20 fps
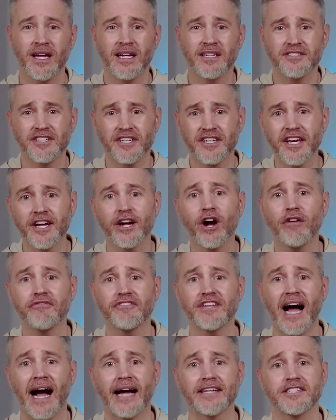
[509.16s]
To kick off
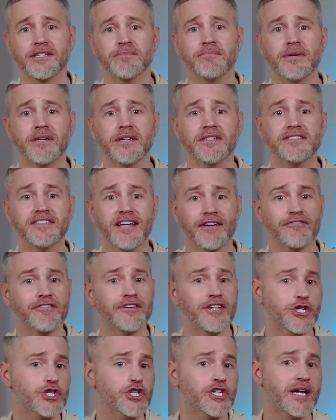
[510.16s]
the ICP
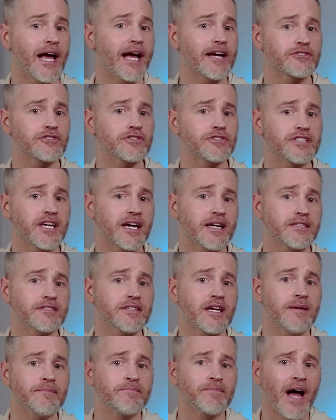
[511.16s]
definition
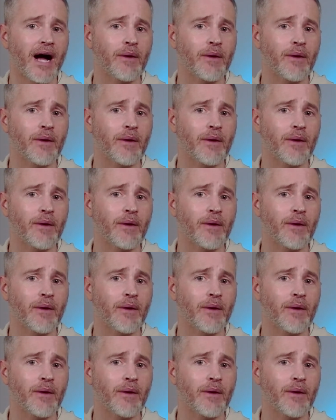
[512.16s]
exercise,